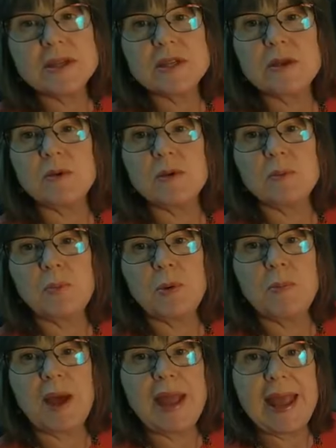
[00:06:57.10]
to
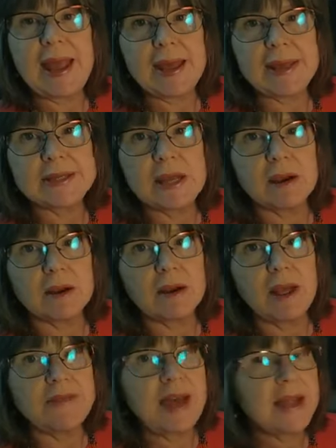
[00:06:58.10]
put my hand here,
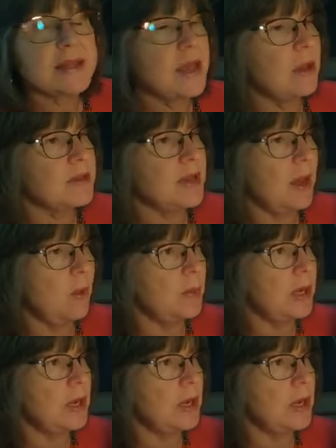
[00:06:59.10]
and that's how, to help me